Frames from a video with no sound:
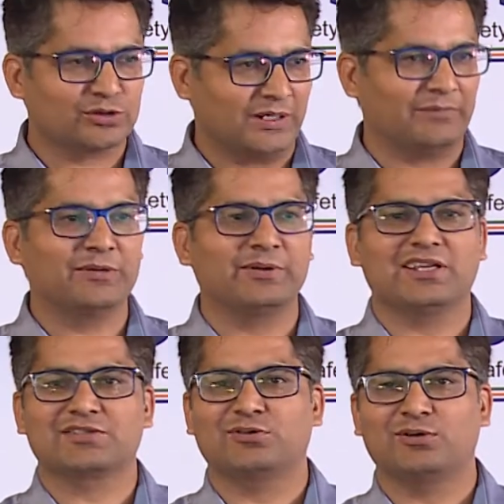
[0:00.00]
so everybody
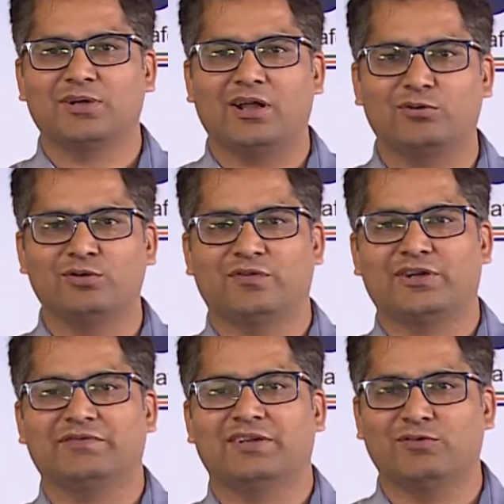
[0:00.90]
has told about how to
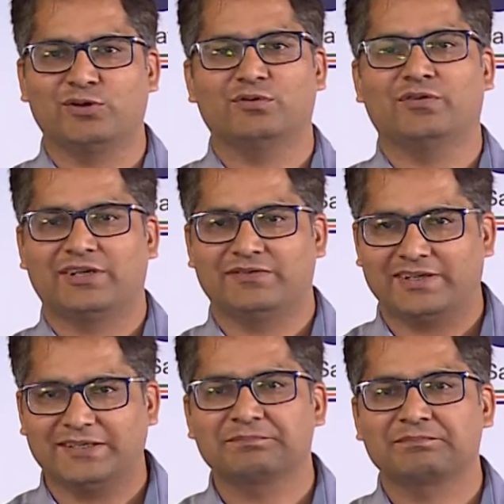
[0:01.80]
fortify and what to fortify.